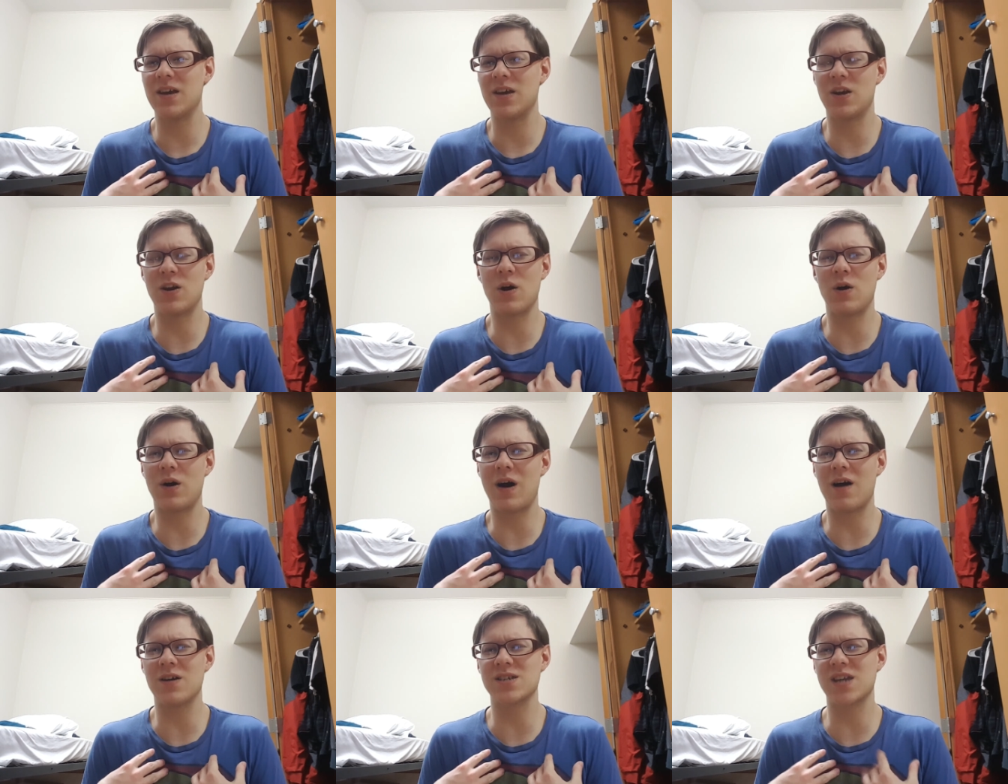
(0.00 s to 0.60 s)
You
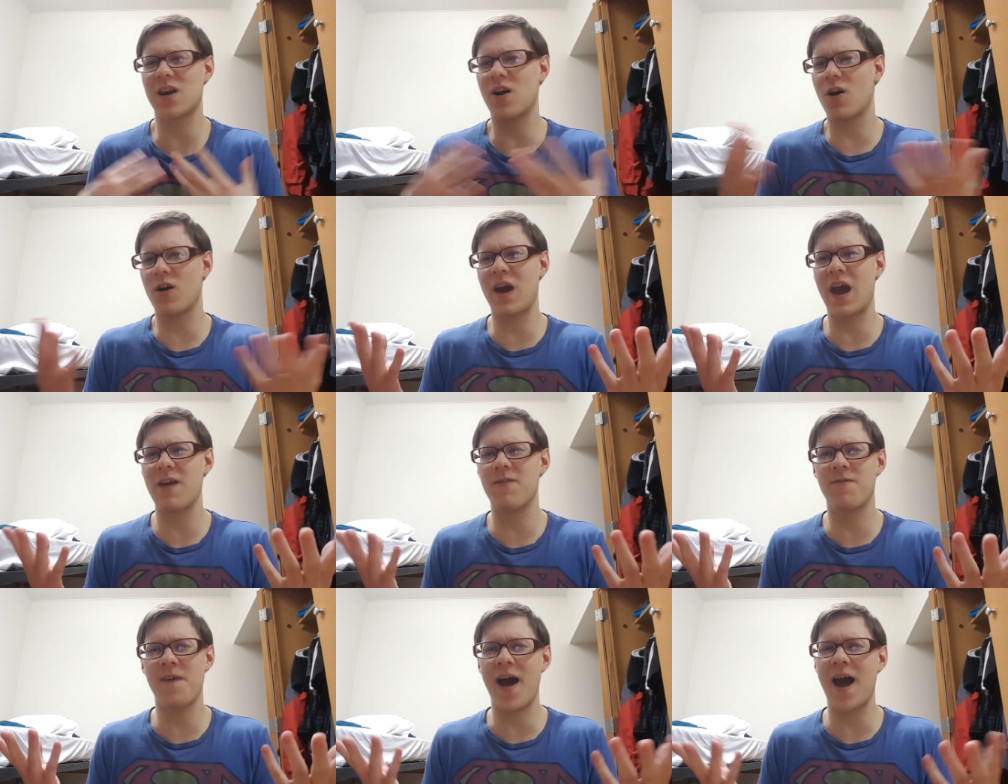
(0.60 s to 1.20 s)
know, I was like,
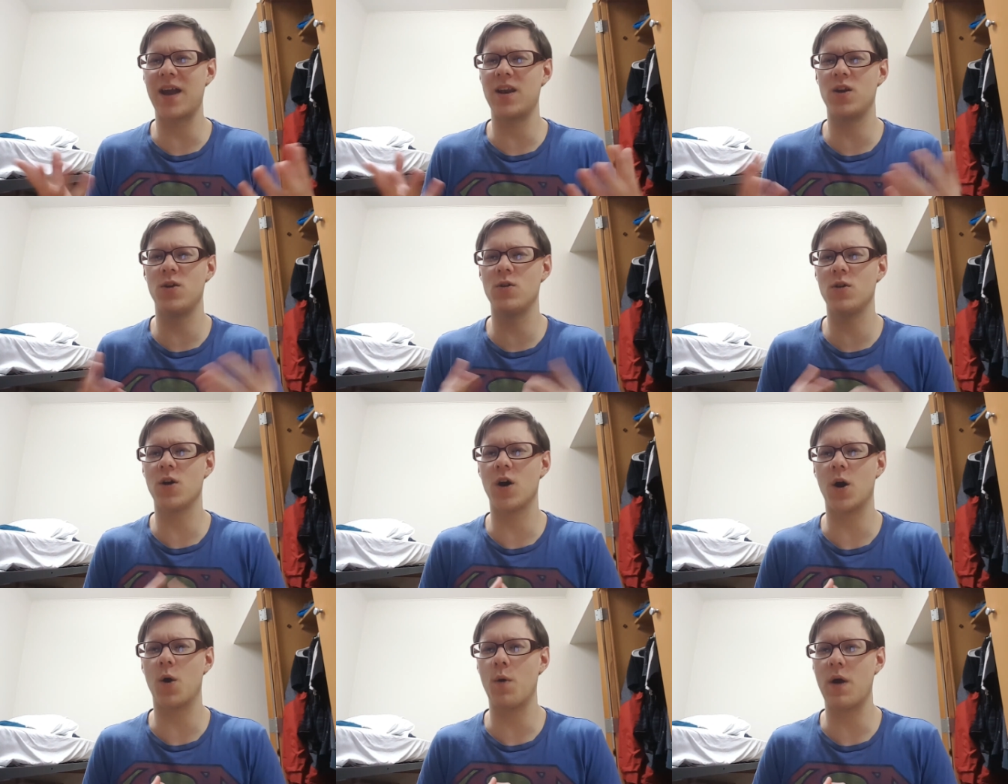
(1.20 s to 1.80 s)
okay, fine,
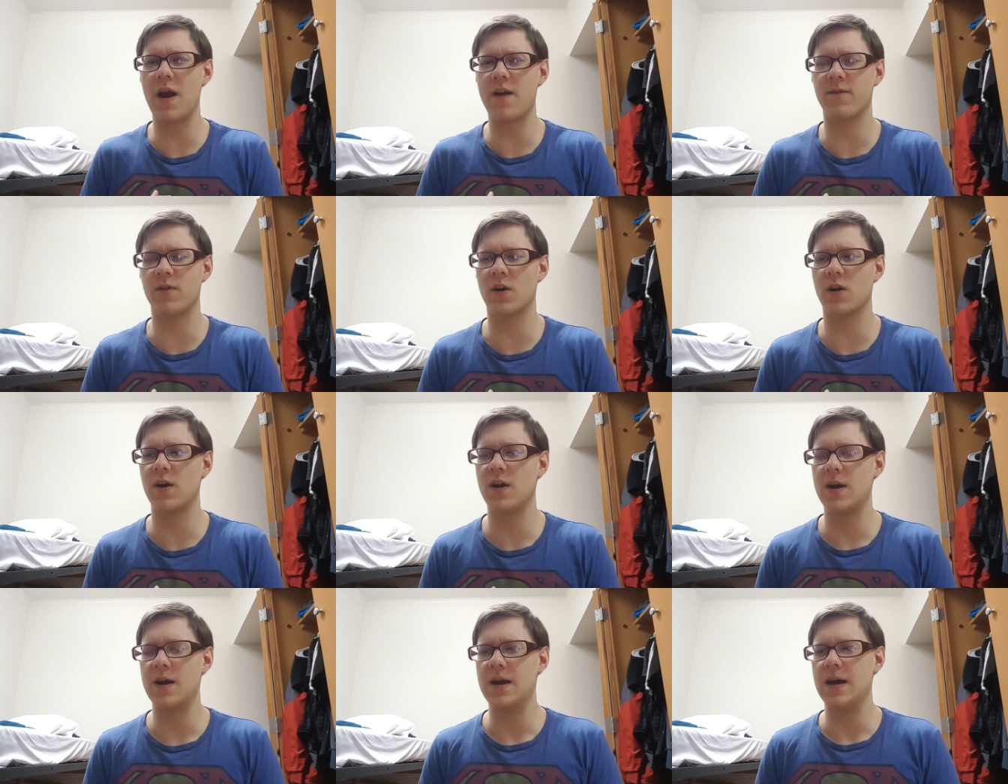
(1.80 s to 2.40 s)
new look,
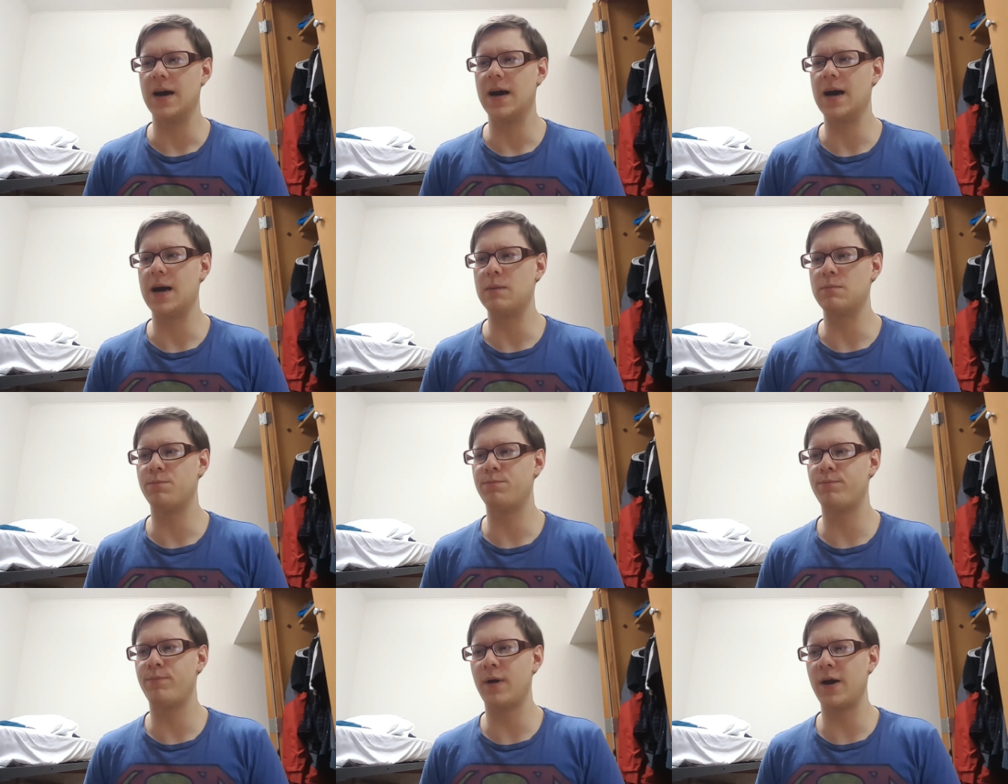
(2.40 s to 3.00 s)
whatever.
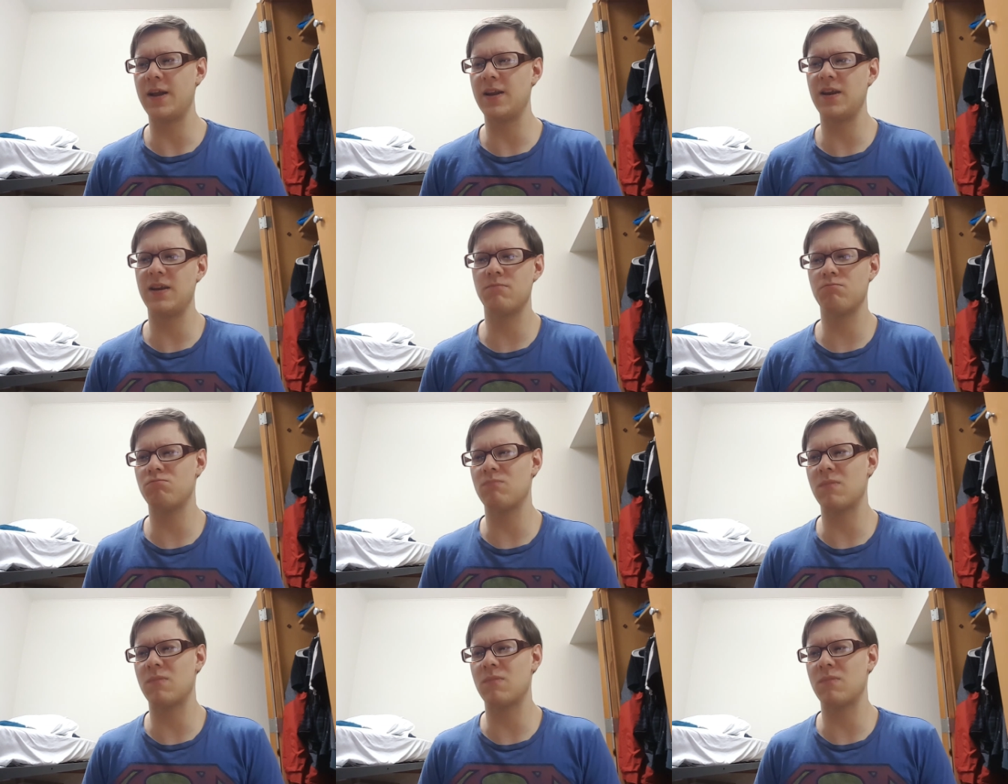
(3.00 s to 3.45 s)
Um, but